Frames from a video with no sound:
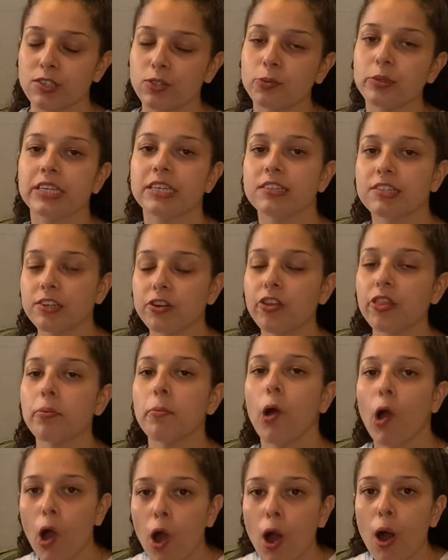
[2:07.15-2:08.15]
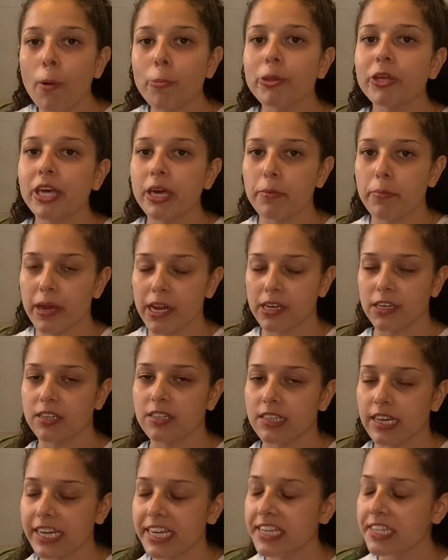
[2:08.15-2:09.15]
So we consider them obligate
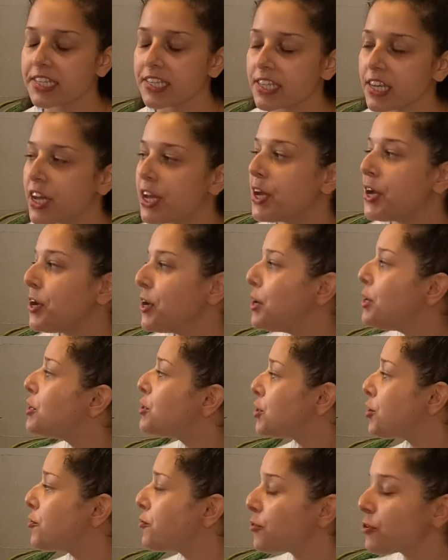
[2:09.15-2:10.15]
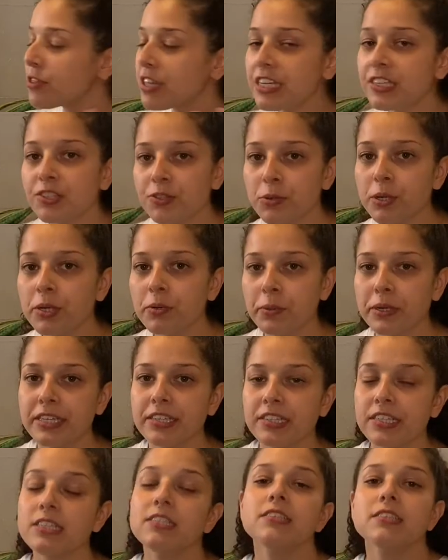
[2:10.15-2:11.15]
parasites. So for these three
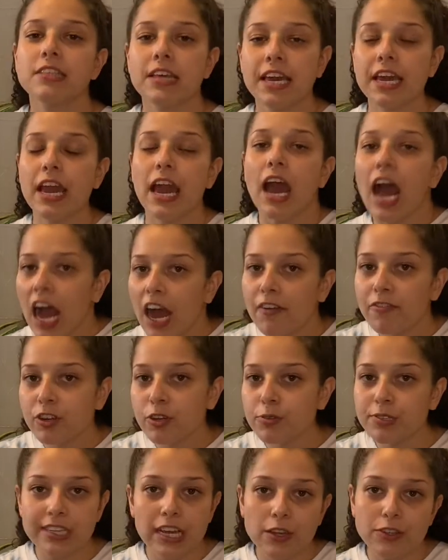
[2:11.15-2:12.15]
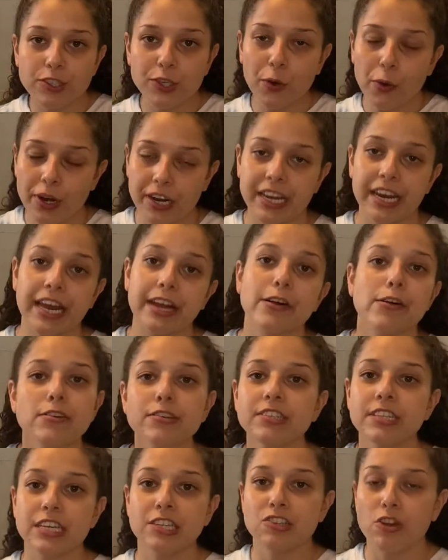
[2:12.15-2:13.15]
reasons, they have no cells or
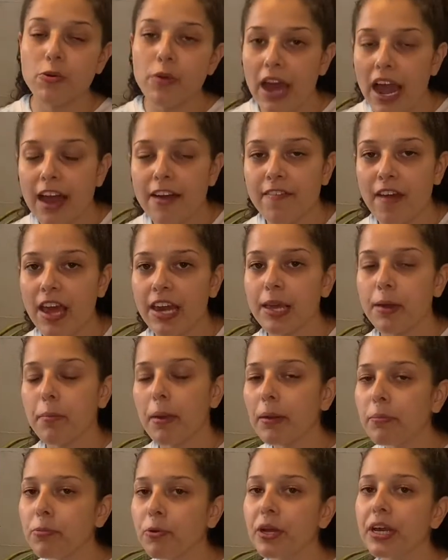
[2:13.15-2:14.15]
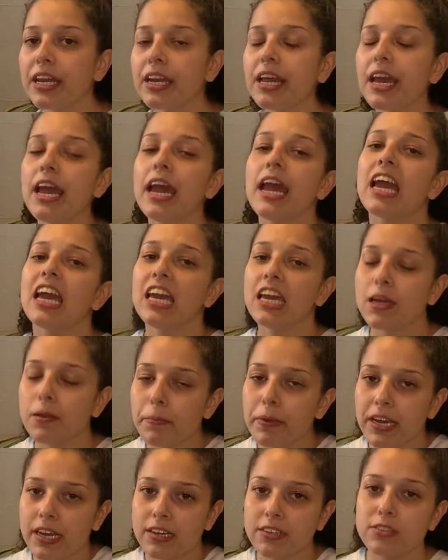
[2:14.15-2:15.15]
organelles, they don't have any membrane, and
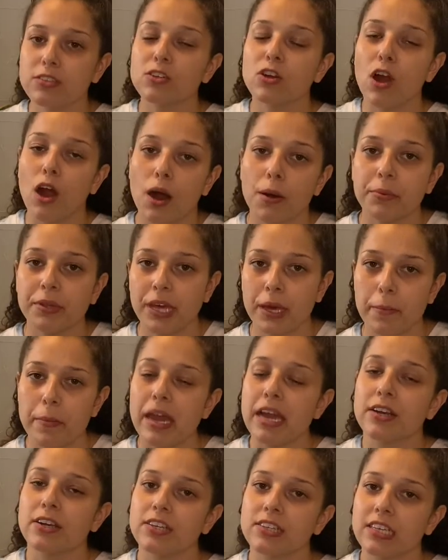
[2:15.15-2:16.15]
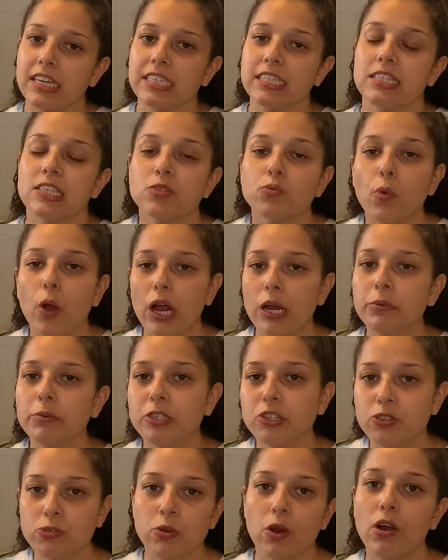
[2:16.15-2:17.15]
because they're obligate parasites is why we
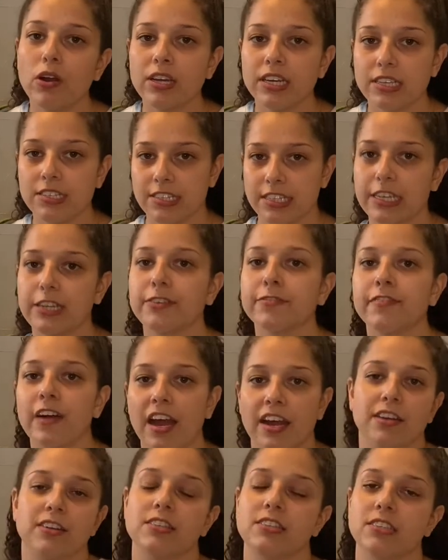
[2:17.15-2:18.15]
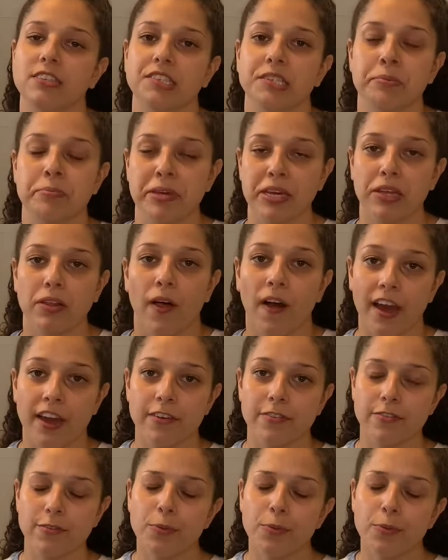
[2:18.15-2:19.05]
do not consider viruses to be alive.